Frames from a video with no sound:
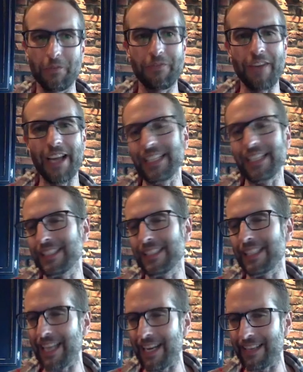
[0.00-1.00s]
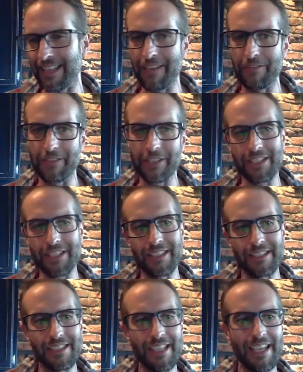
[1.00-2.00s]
fighting to get out of that versus